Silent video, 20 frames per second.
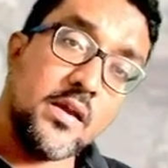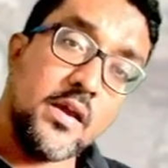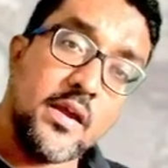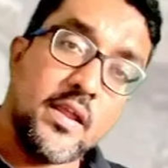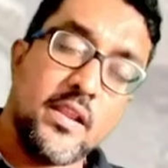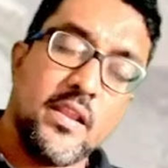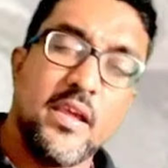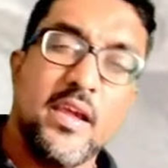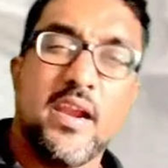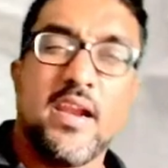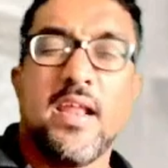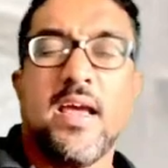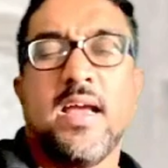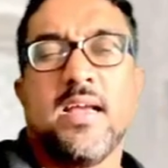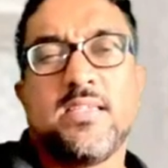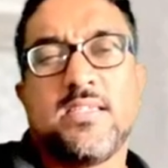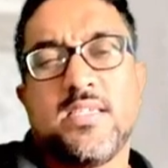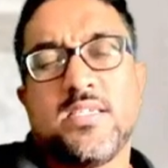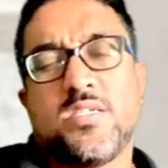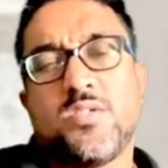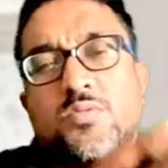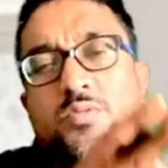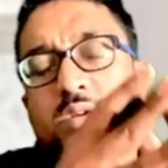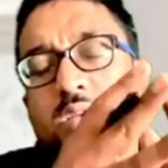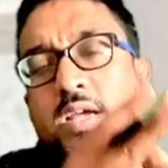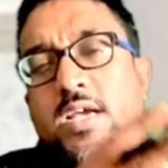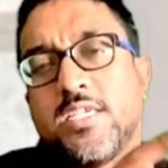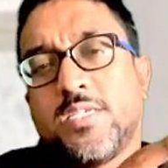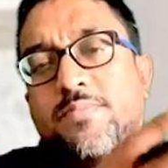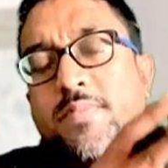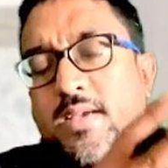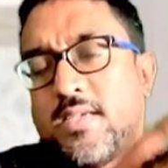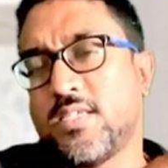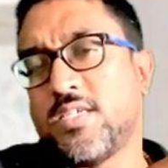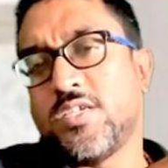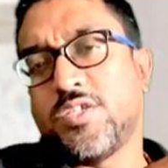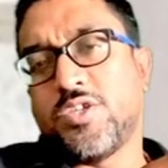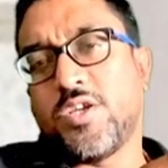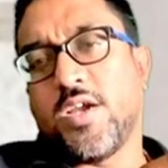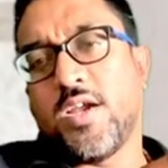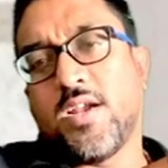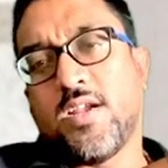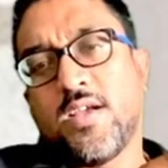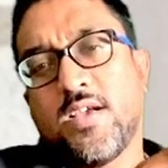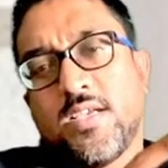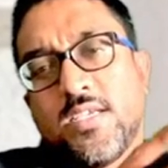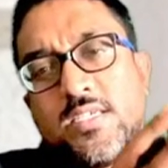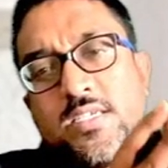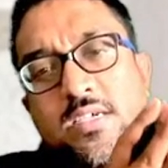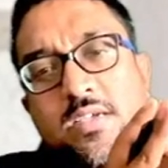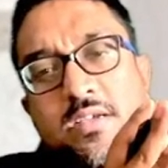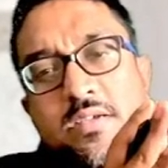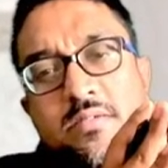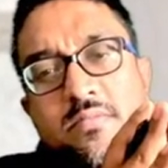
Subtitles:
and get access to India's best educators,